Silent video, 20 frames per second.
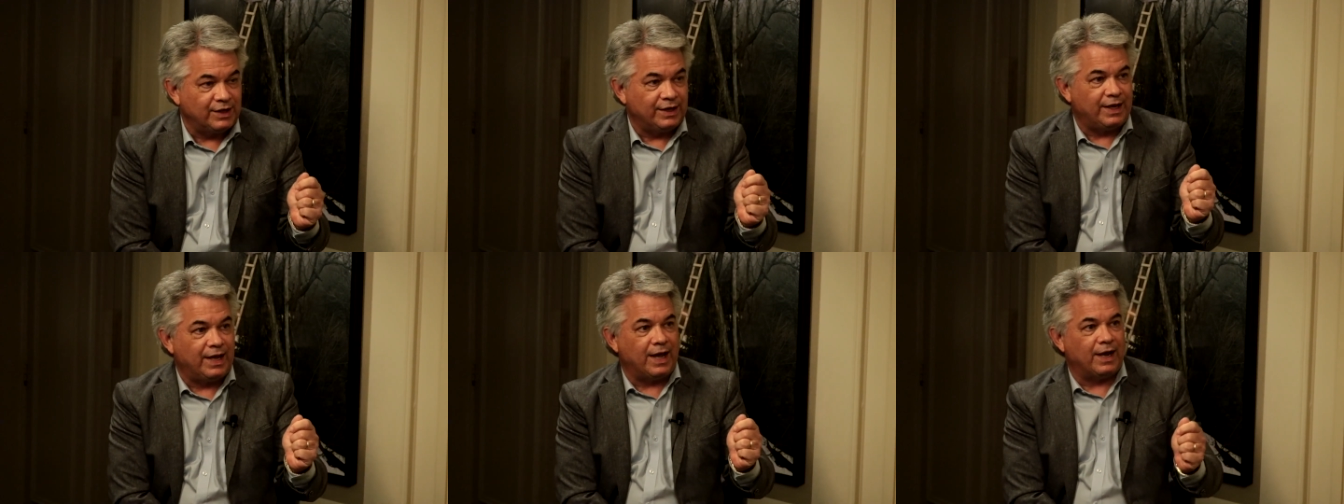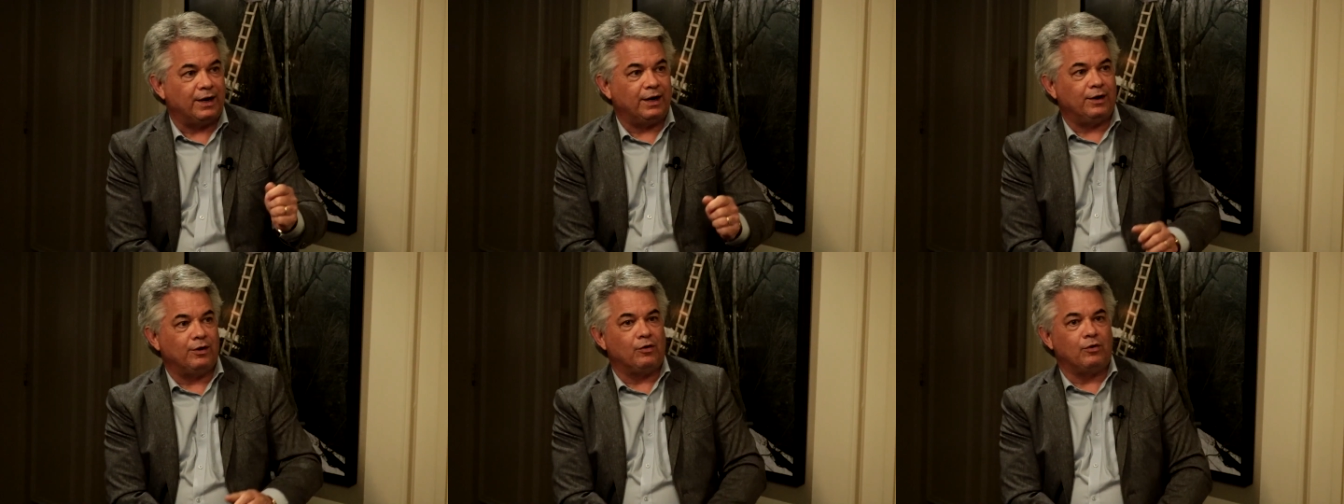in
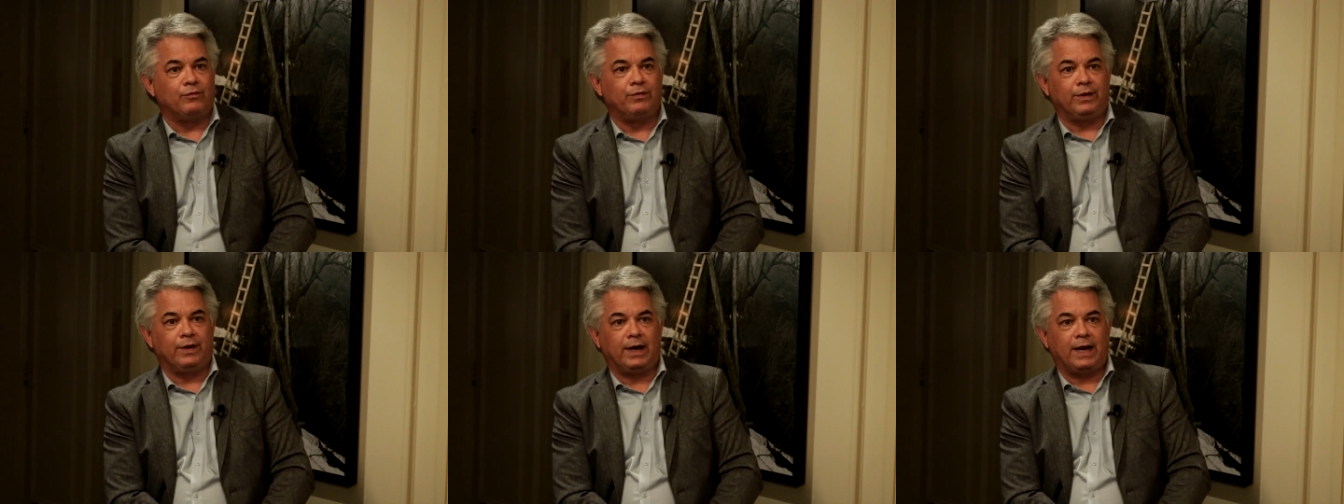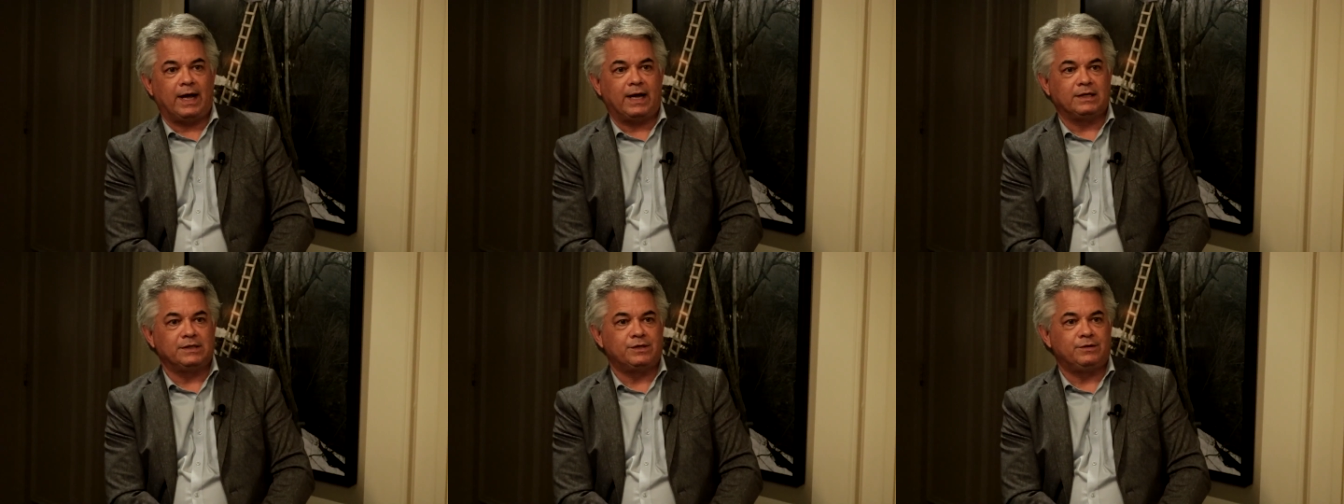Canada, over the
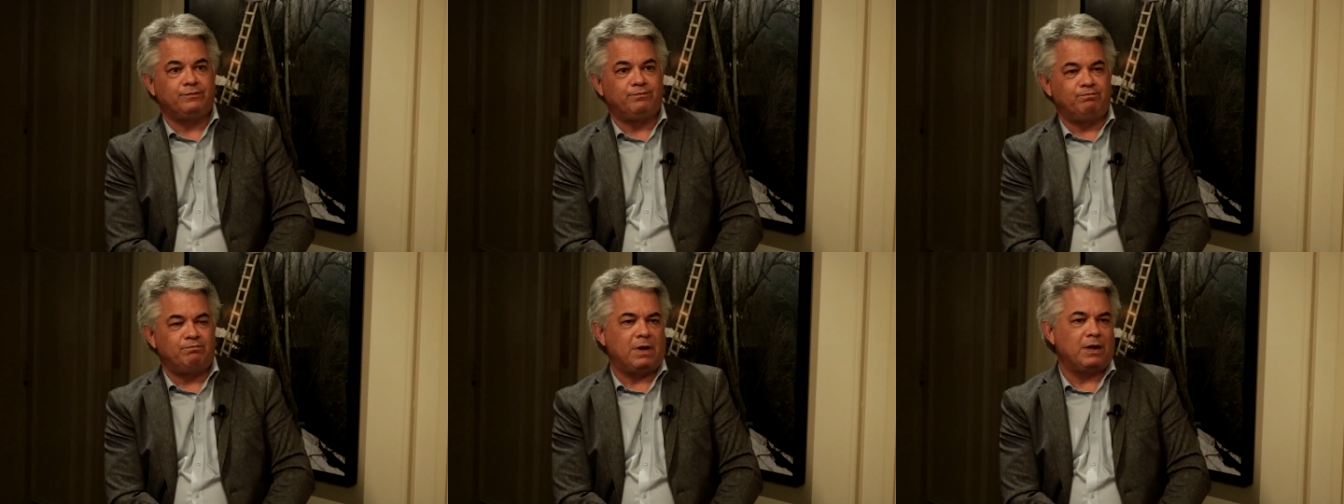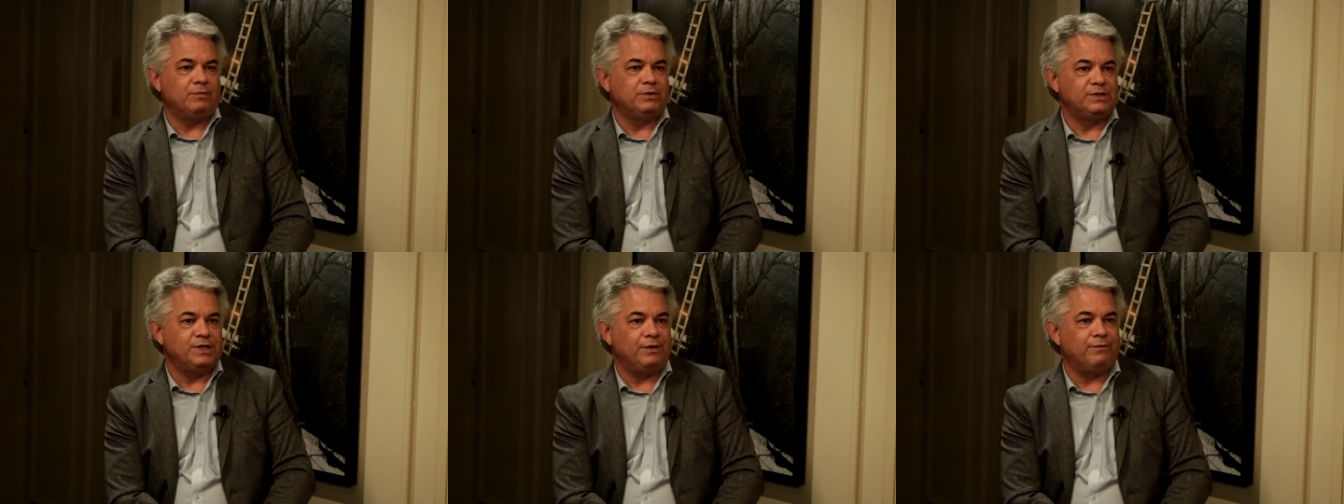last,
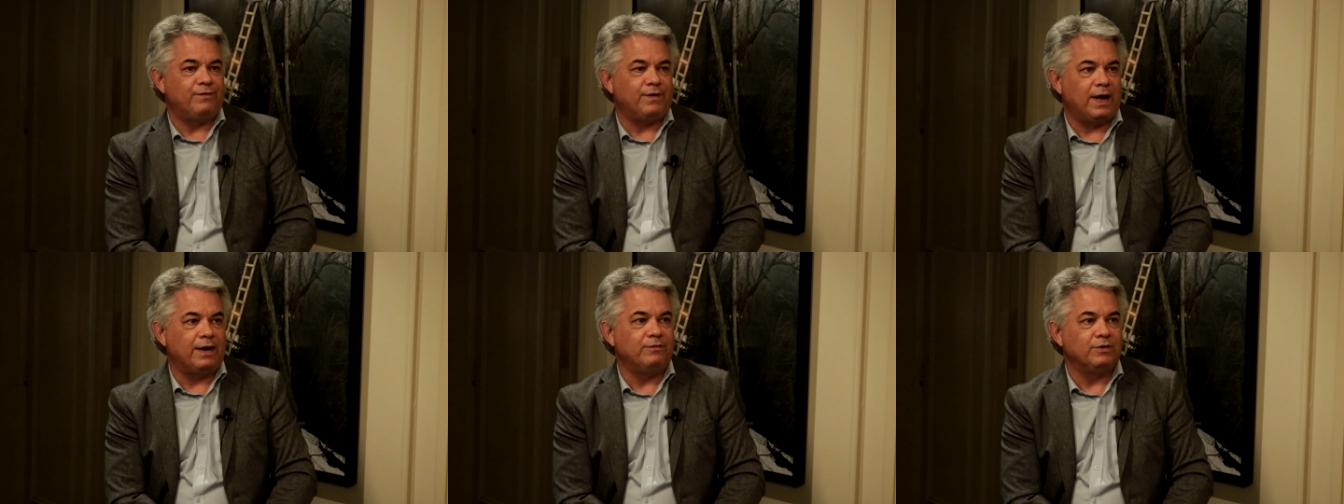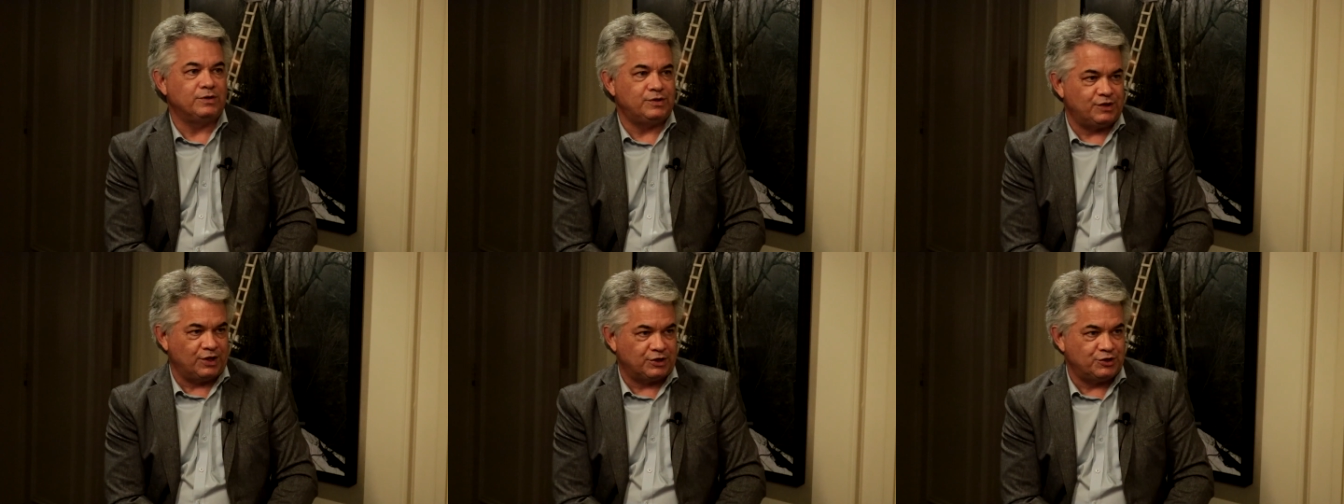I would say, five
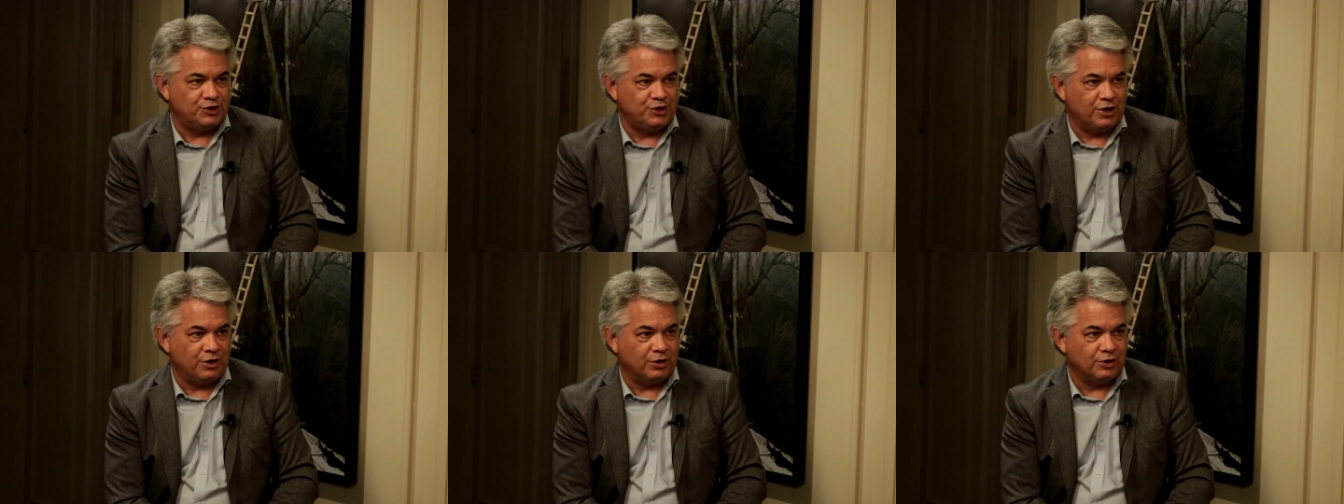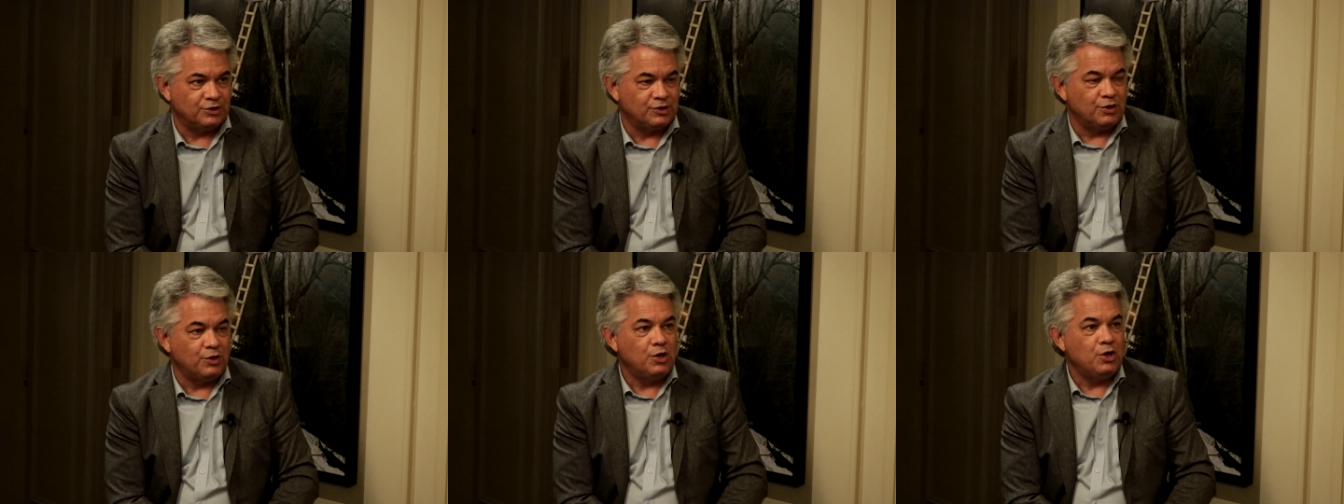or six
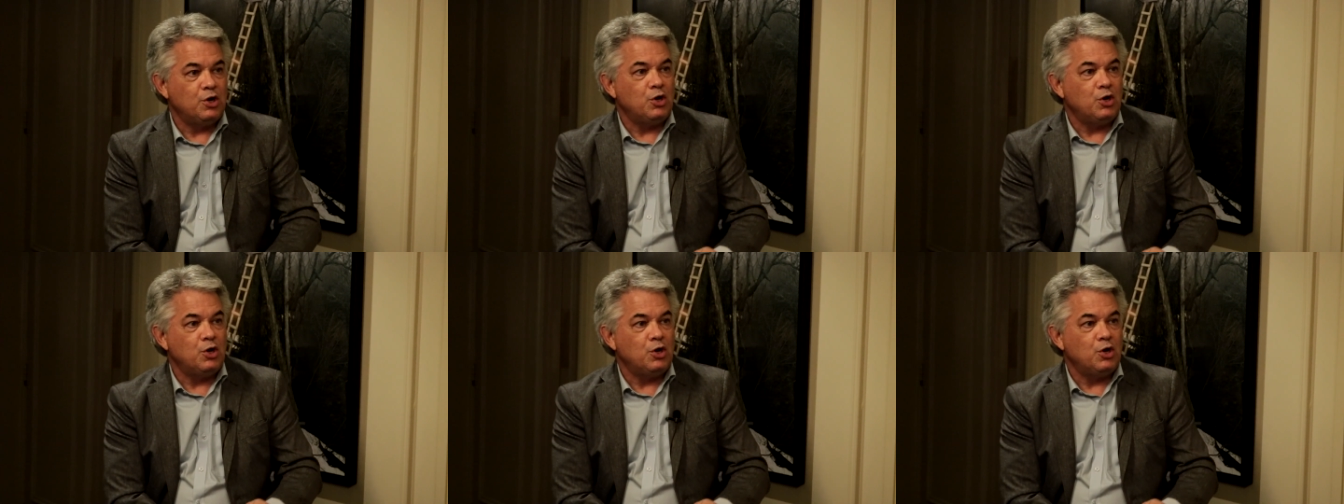years,